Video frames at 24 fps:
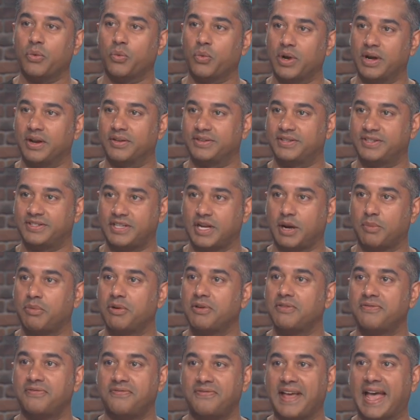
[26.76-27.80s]
rid of
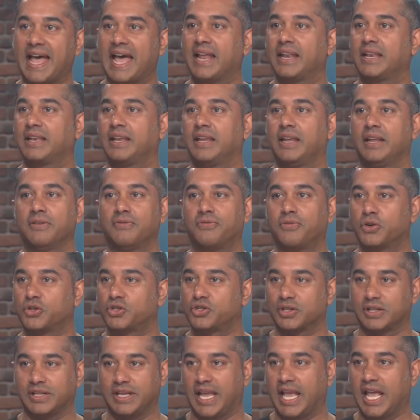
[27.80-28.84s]
stubborn fat in
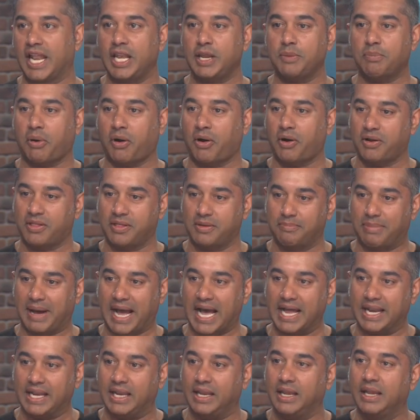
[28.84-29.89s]
virtually any part of the
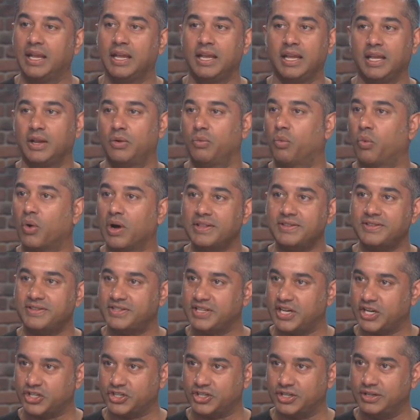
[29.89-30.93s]
body in one
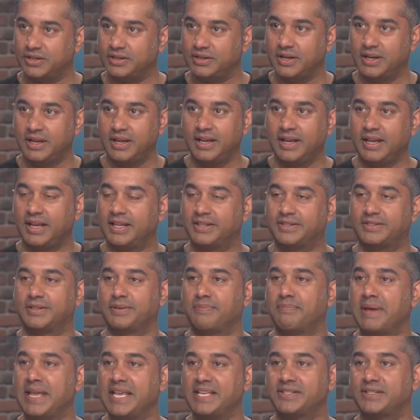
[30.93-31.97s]
session. It's
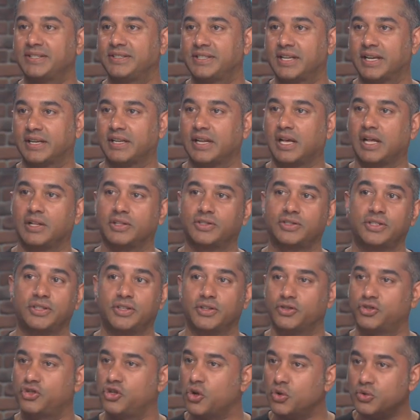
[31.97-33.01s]
amazing technology.
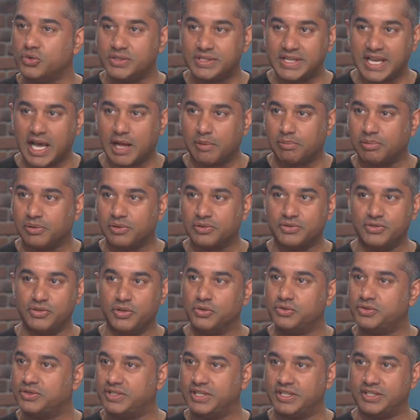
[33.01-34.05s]
There's no scalpels,
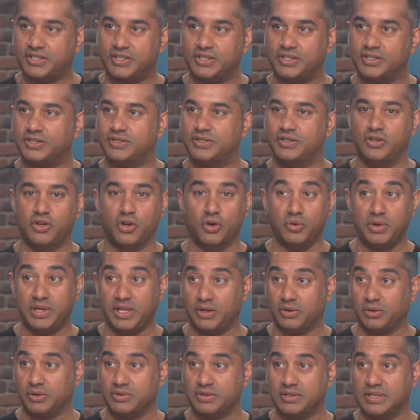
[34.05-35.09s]
no stitches, no
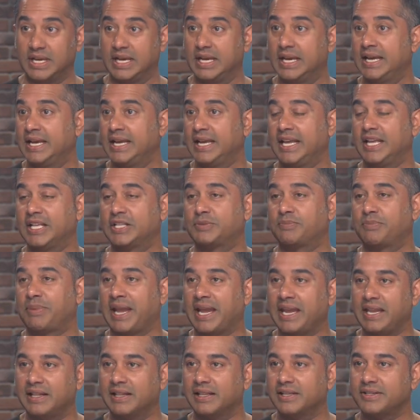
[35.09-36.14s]
needles. It's
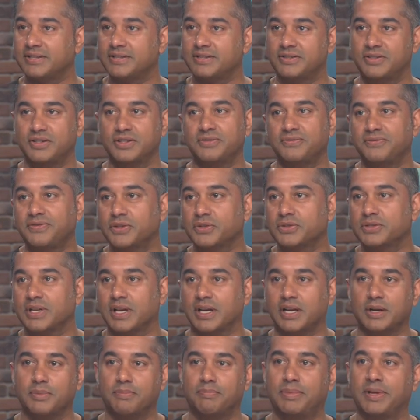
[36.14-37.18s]
painless, just feels
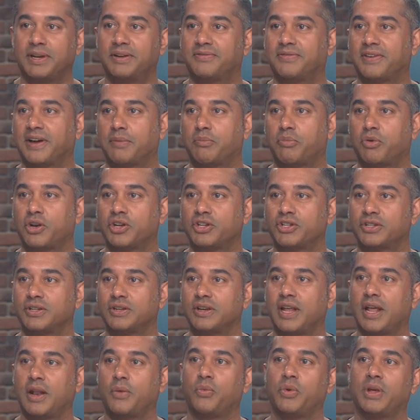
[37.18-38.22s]
like a bit of
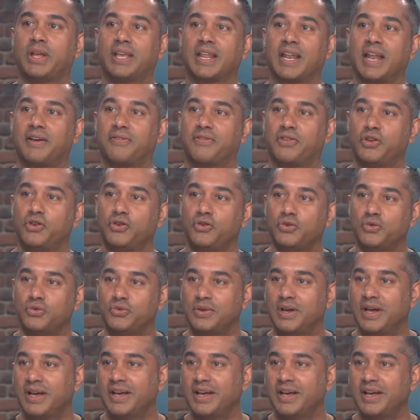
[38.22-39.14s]
vibration, and we can have a new,